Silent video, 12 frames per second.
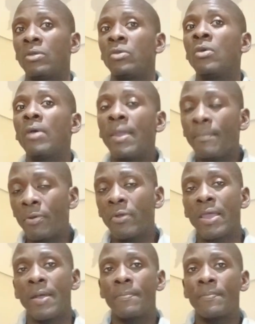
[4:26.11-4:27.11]
your
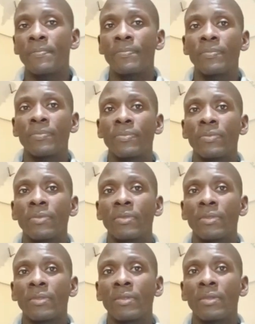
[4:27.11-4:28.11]
employer
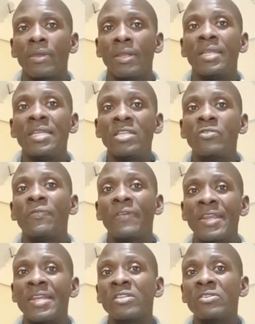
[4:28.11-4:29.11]
lead to
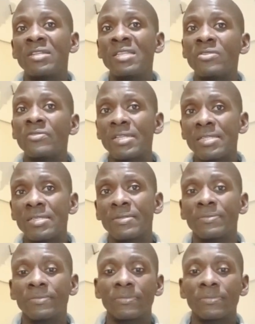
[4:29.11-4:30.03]
financial distress?